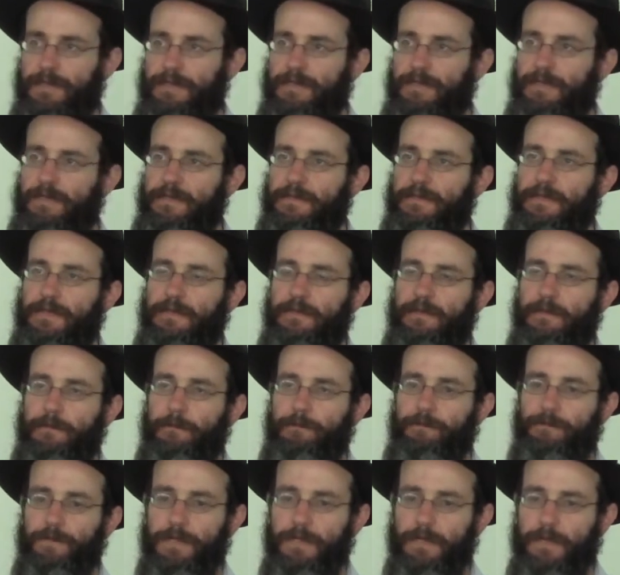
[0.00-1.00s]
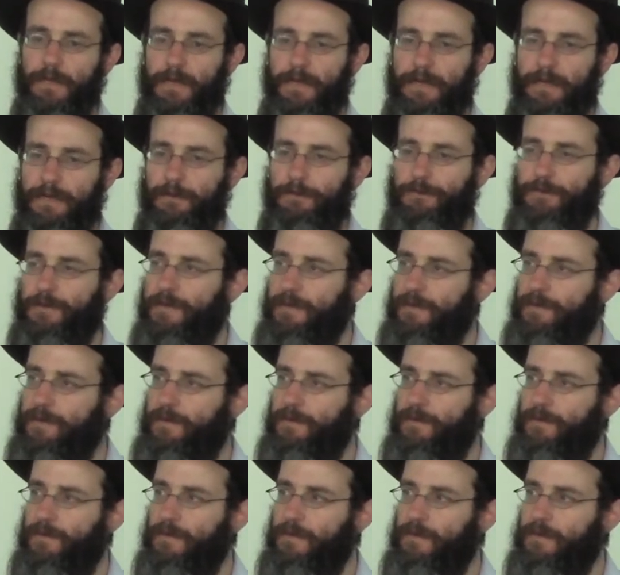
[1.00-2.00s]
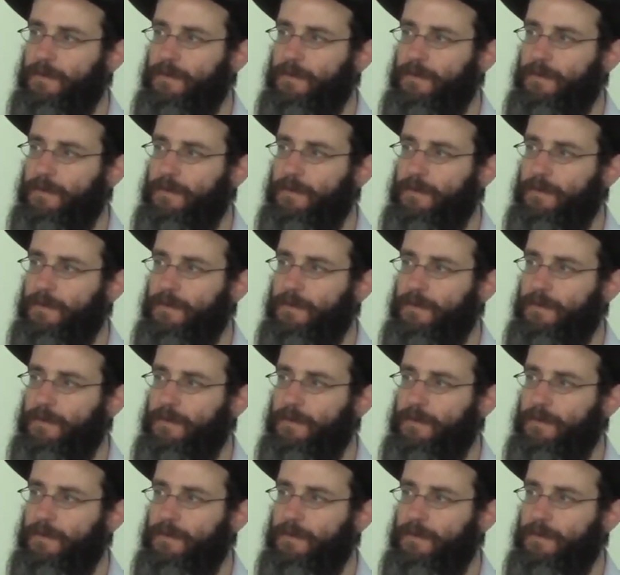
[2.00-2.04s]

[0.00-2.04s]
It says that an infinite